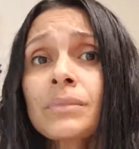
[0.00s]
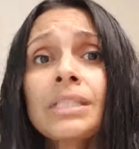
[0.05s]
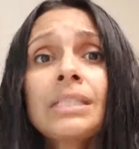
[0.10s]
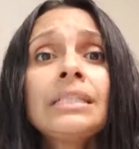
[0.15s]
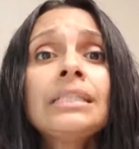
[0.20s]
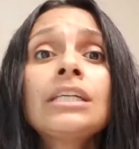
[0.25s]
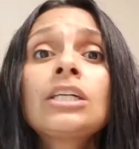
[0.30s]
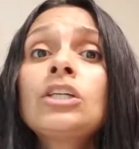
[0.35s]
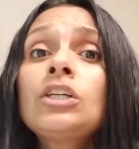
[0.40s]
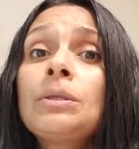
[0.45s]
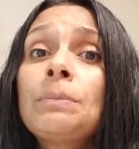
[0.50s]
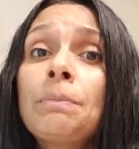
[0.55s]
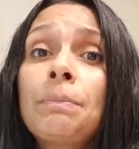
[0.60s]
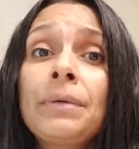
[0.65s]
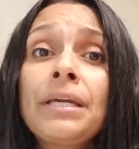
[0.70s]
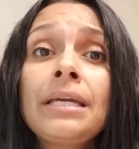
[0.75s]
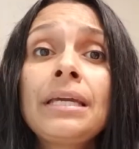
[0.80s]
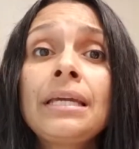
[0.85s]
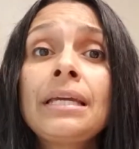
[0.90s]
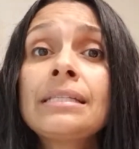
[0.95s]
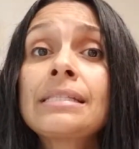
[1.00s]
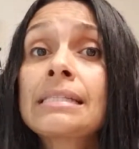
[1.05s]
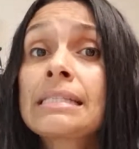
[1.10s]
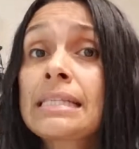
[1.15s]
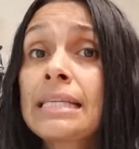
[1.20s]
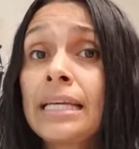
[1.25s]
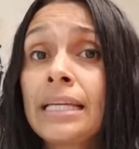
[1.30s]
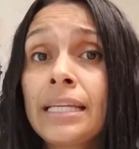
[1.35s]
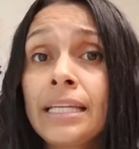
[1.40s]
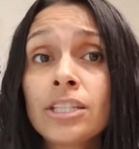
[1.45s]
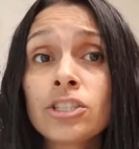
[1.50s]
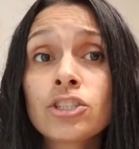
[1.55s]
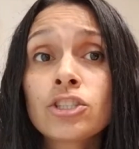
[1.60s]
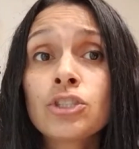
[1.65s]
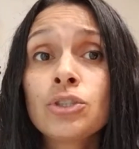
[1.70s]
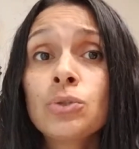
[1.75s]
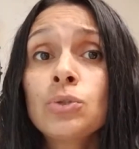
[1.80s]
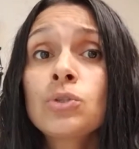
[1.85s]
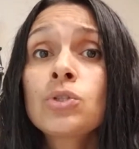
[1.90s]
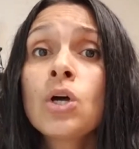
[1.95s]
it could be skin
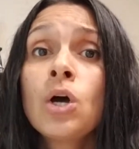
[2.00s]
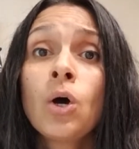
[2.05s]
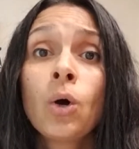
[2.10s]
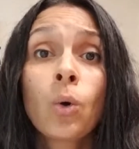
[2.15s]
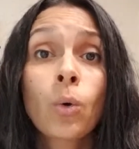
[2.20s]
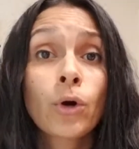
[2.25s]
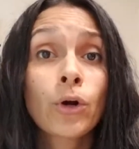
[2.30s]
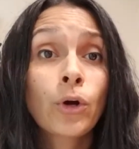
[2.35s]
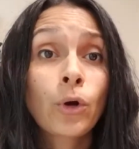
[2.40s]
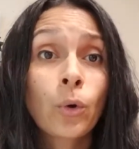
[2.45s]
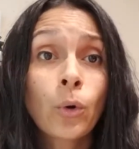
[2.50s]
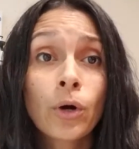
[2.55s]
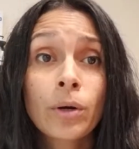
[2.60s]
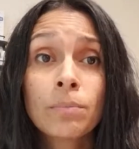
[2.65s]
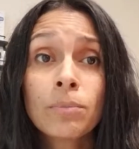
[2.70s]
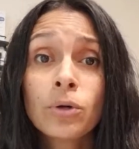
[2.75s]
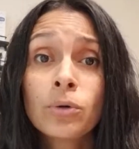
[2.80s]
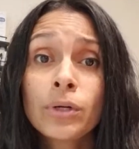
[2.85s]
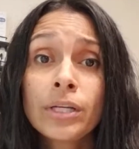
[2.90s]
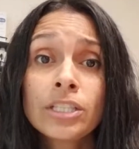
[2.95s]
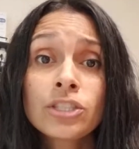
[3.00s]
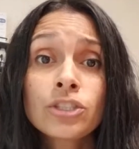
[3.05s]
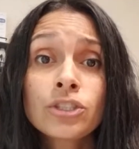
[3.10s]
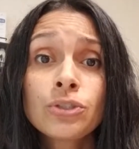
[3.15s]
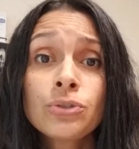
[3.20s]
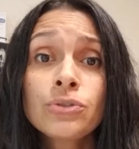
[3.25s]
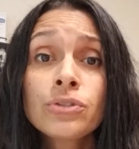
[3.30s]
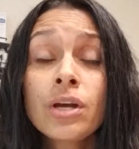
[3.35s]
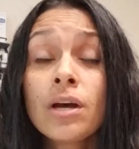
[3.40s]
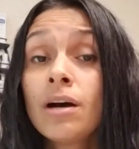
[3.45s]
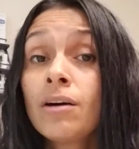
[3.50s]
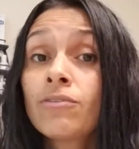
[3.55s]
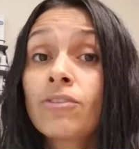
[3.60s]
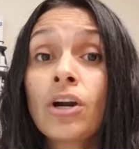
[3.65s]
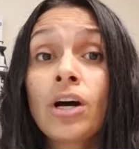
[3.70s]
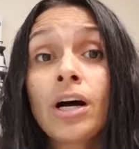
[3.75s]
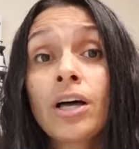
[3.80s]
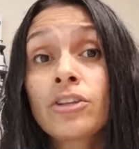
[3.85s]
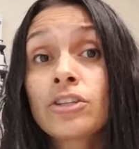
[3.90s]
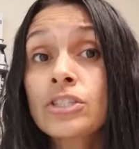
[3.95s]
issues or hormone issues. For
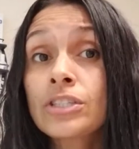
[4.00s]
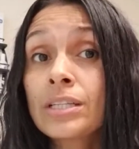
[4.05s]
others,